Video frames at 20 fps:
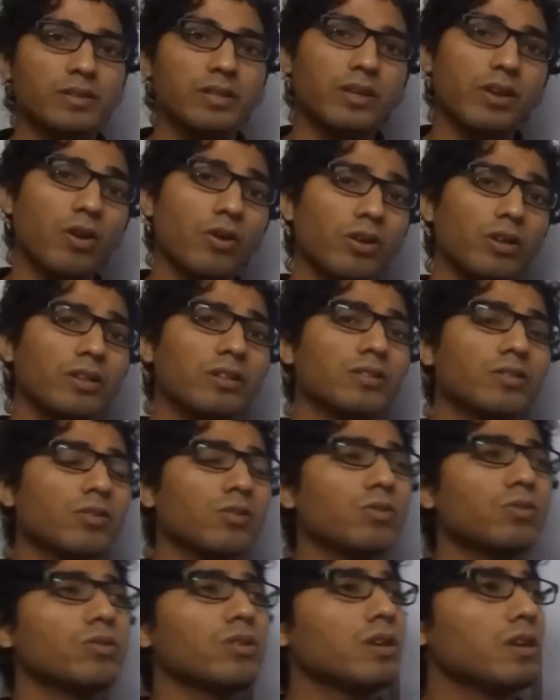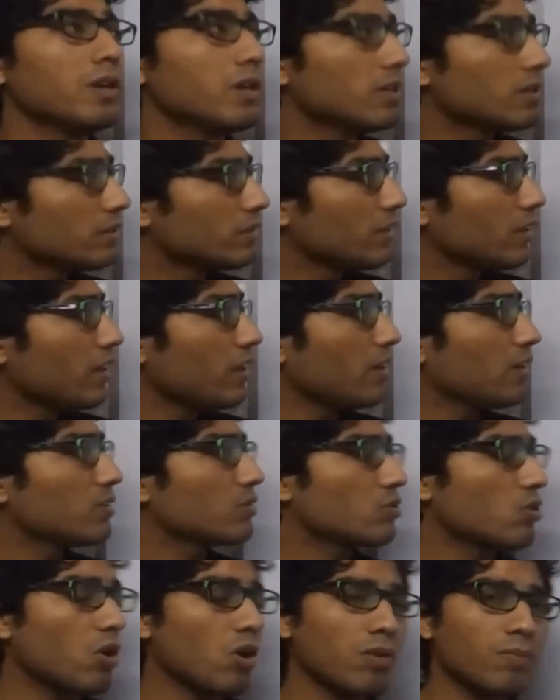Security includes share,
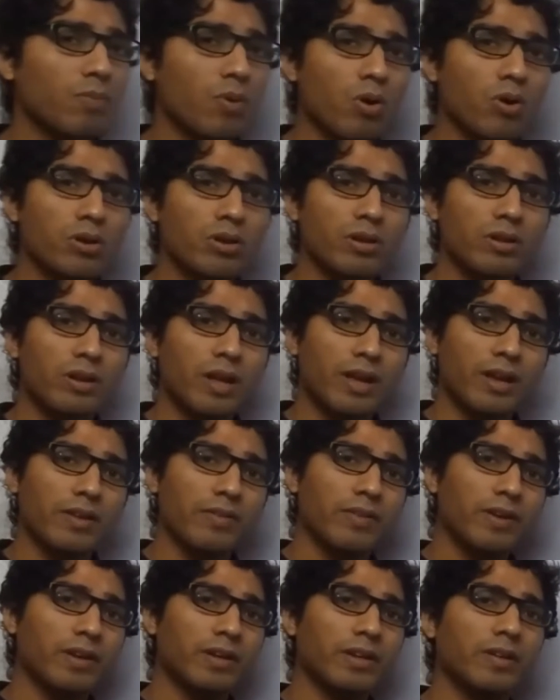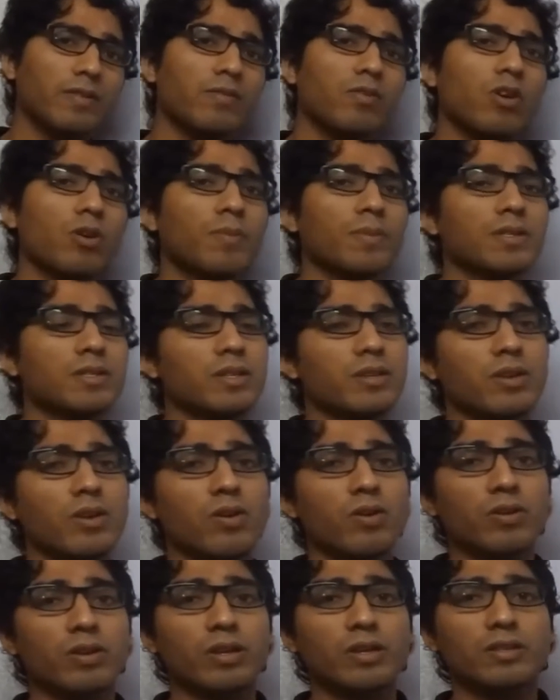stock, bond, derivative, government
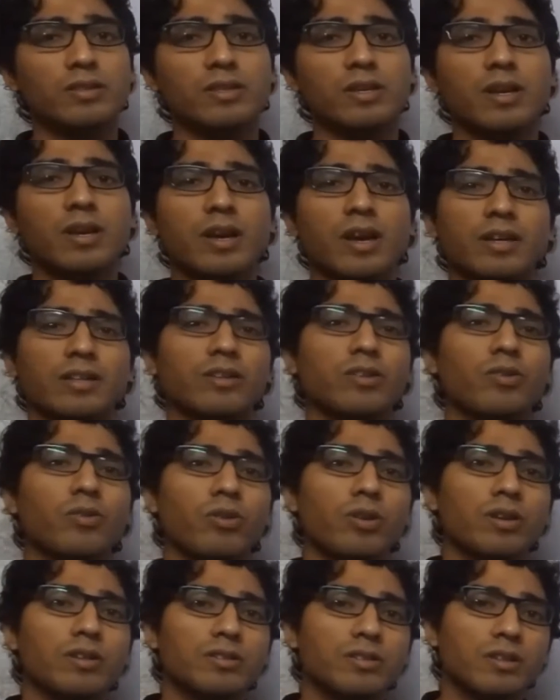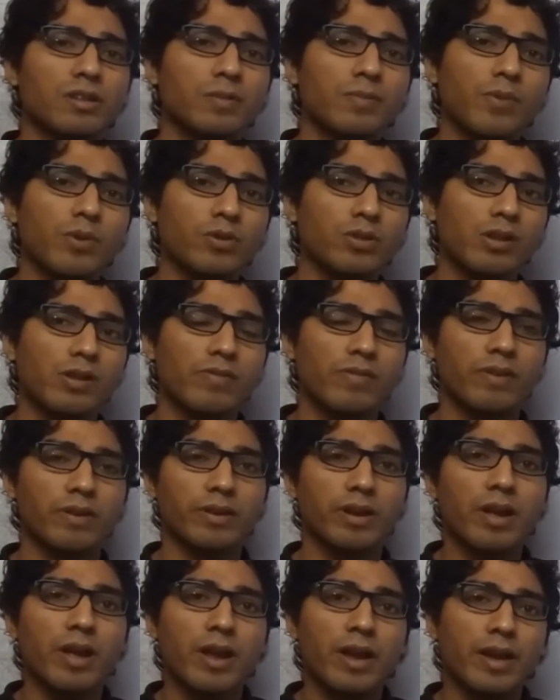securities, and units in mutual
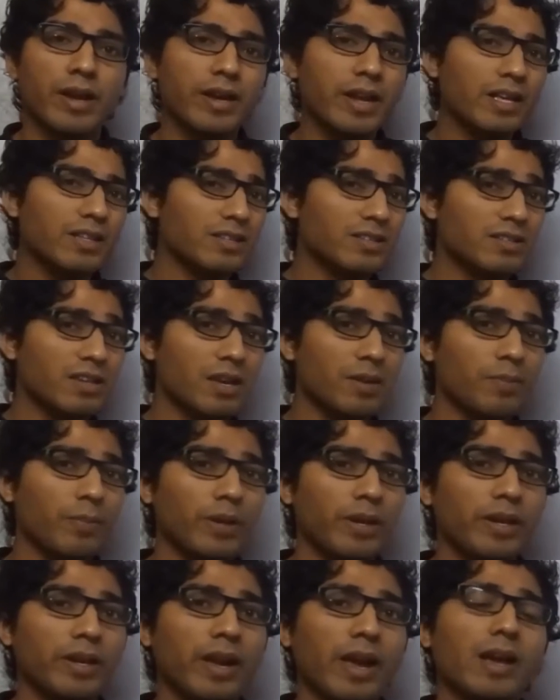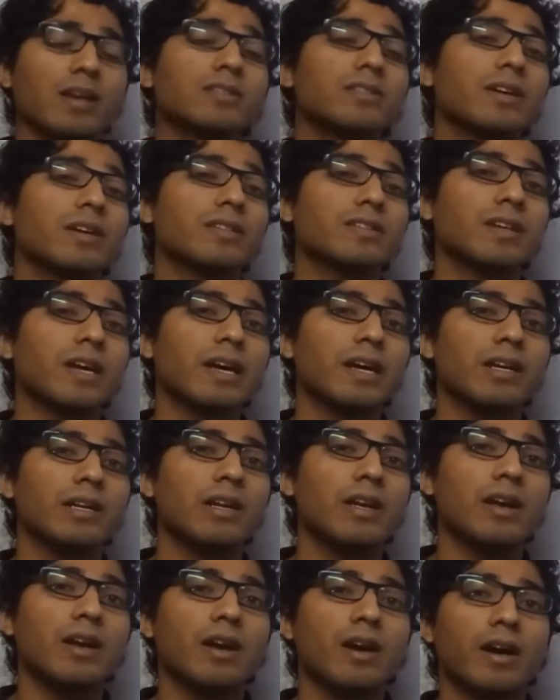fund. It has the same meaning as
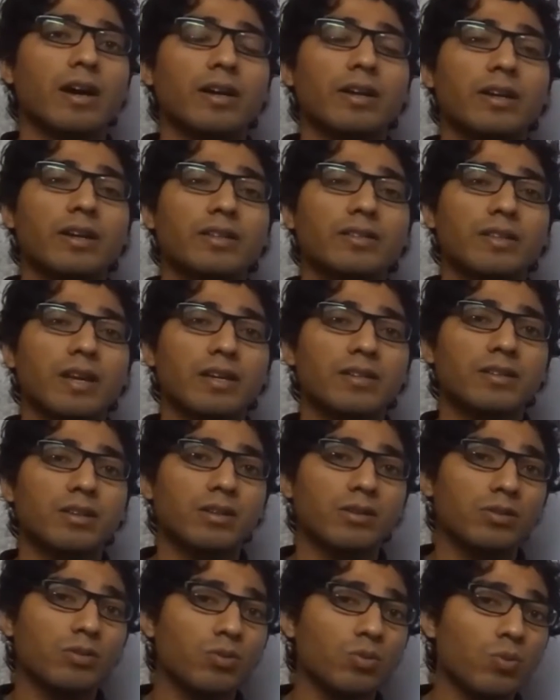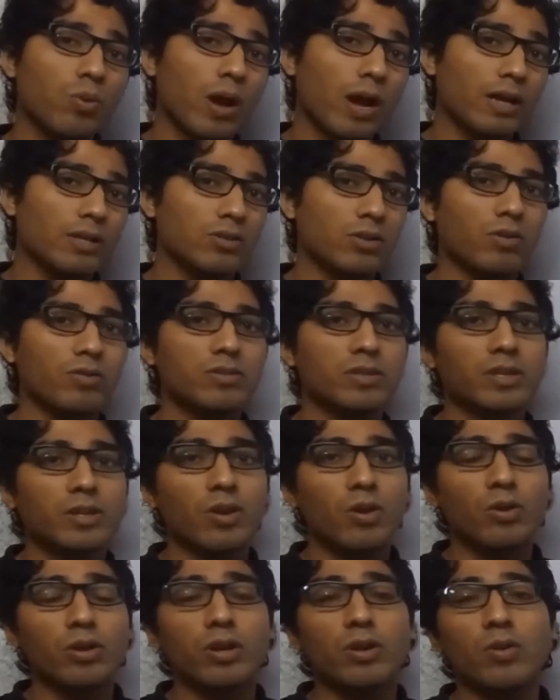assigned under Section 2H of
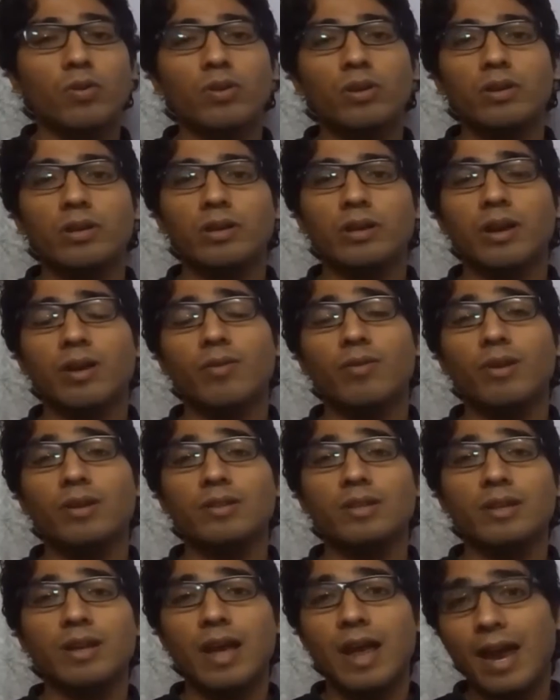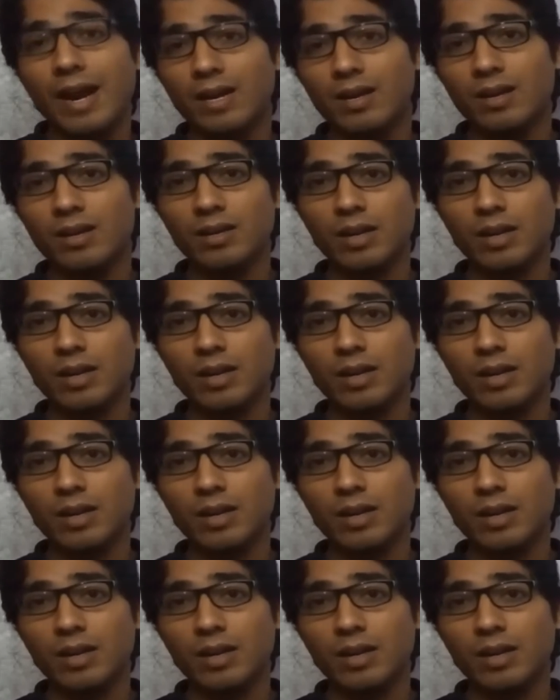Security Contract Regulation Act